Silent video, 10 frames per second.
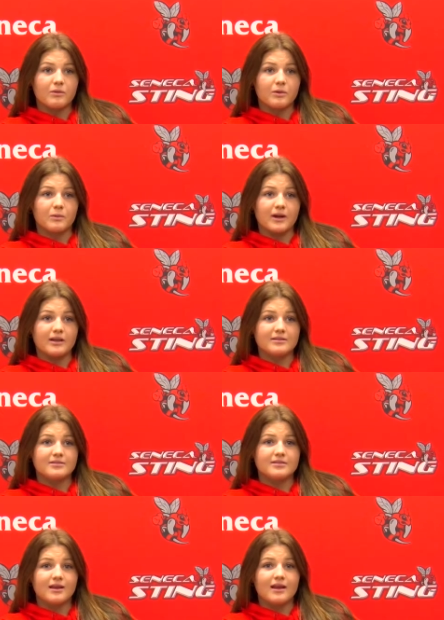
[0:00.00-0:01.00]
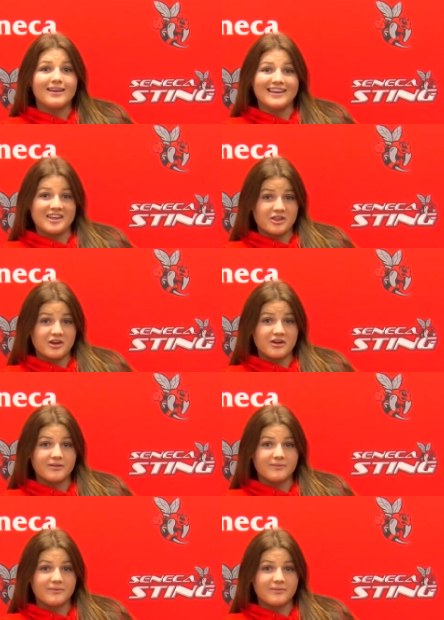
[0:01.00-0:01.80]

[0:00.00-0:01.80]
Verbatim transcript: or weights? Neither.